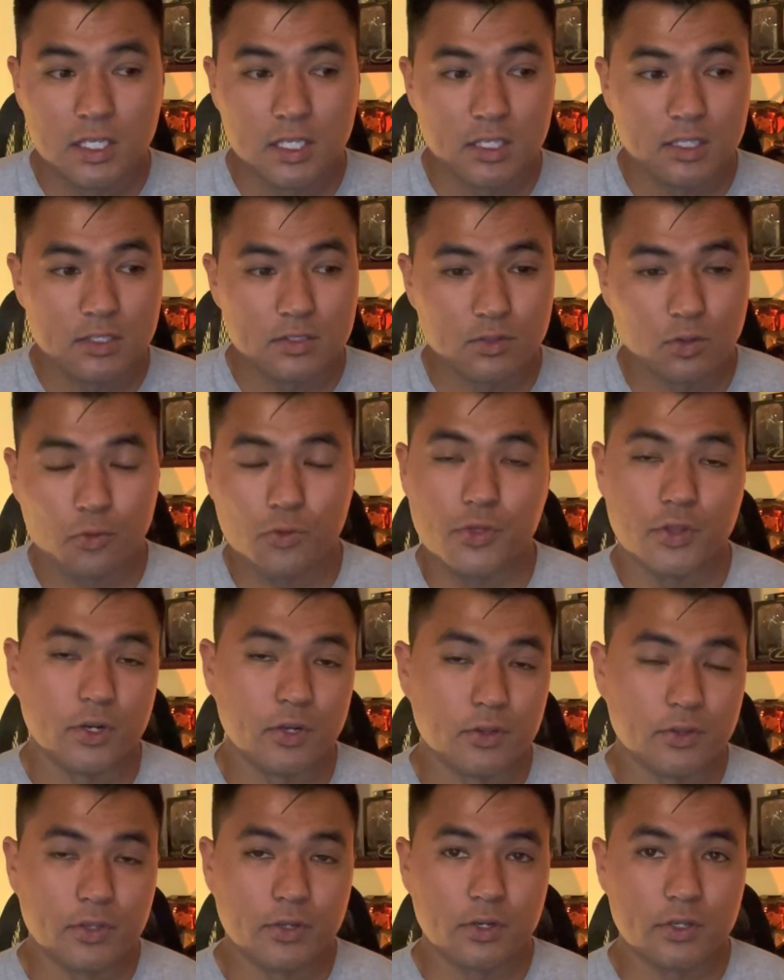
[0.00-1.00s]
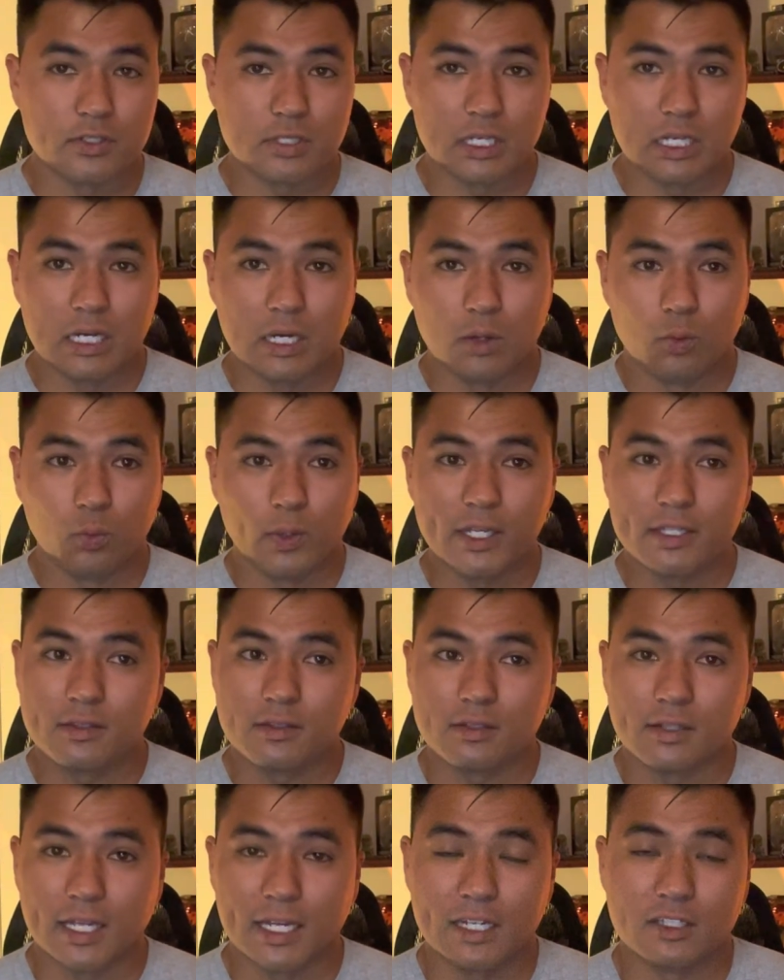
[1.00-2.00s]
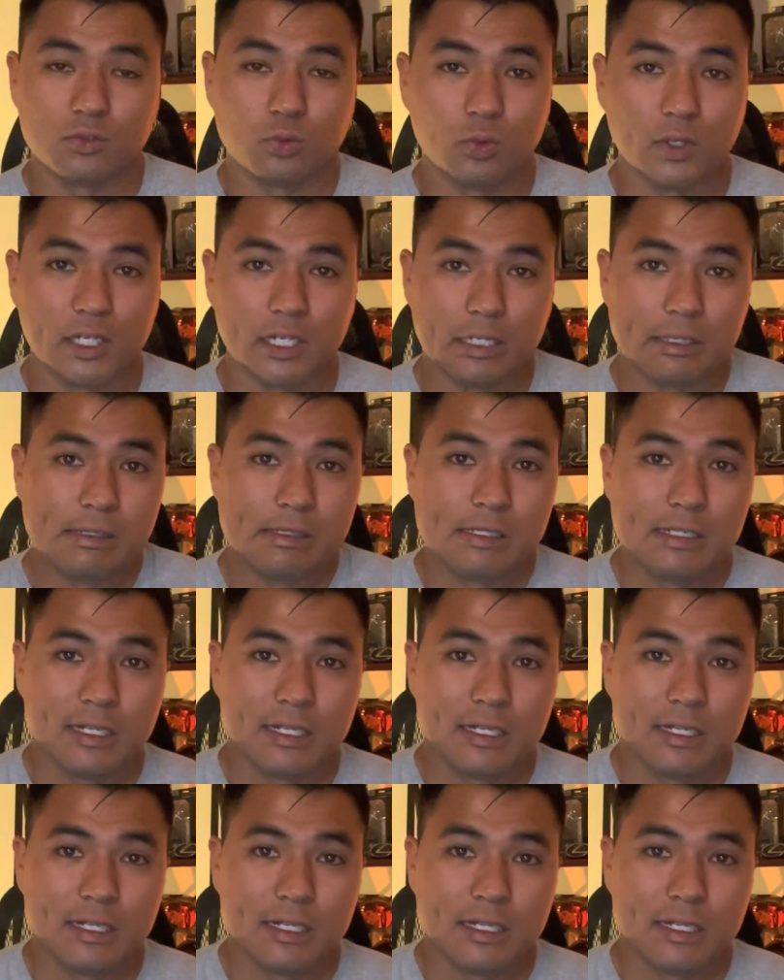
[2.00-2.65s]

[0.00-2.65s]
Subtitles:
So there's a weight to that as well.